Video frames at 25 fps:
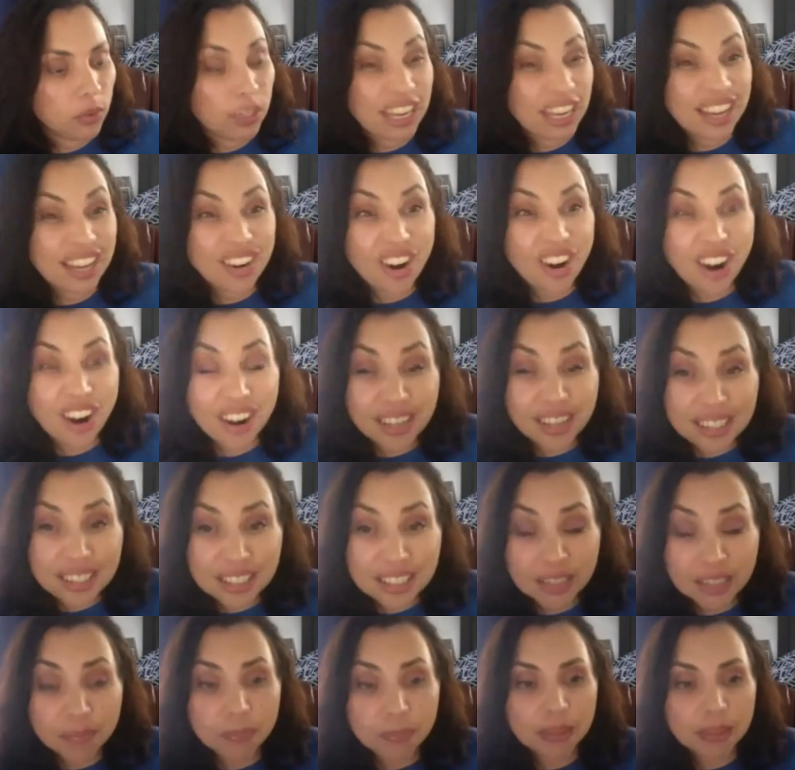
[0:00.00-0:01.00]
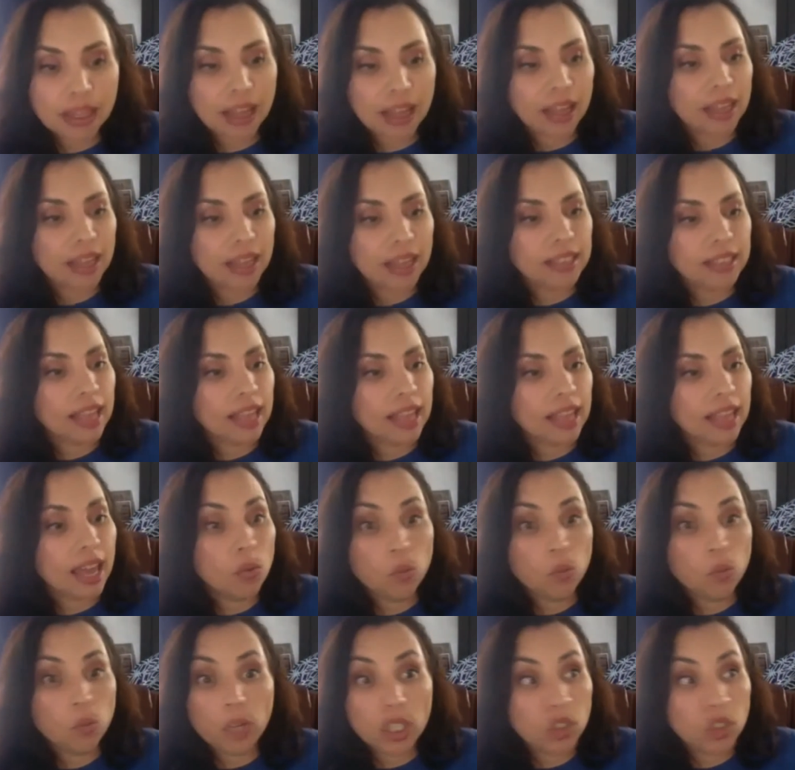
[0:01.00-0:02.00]
We had art supplies,
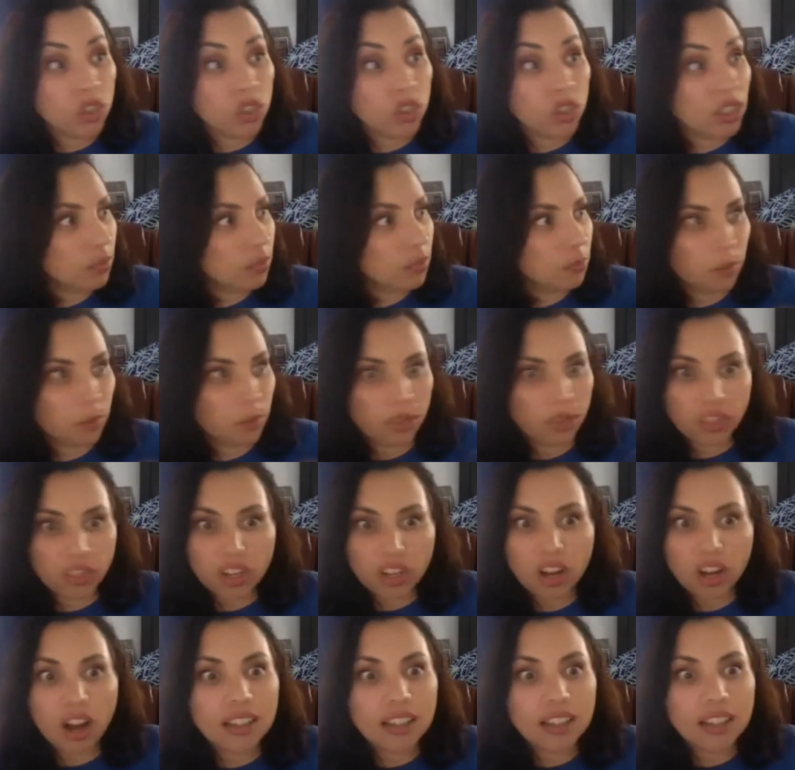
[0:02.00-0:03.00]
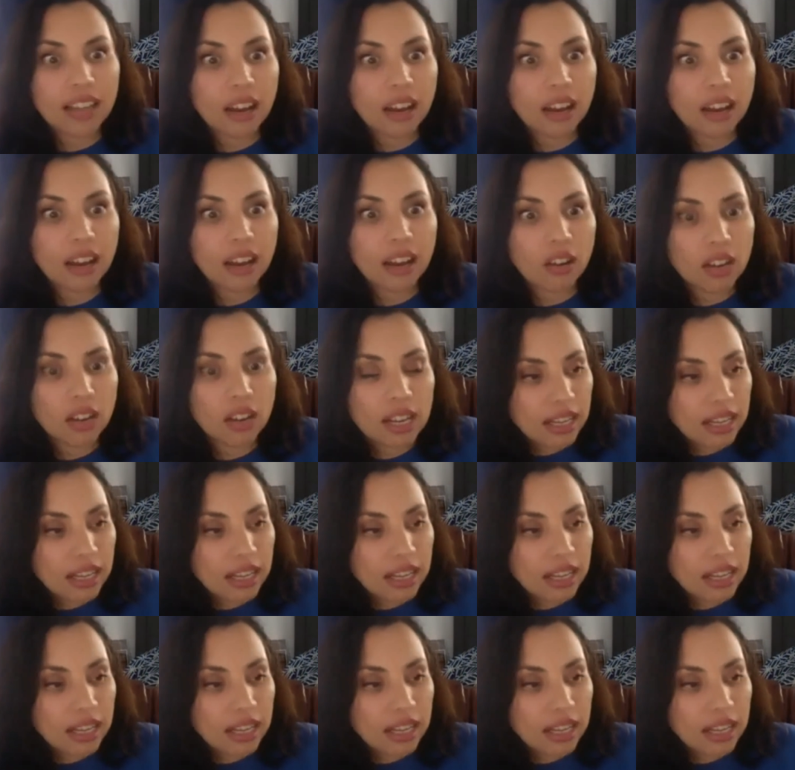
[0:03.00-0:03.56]
and we just put the call out.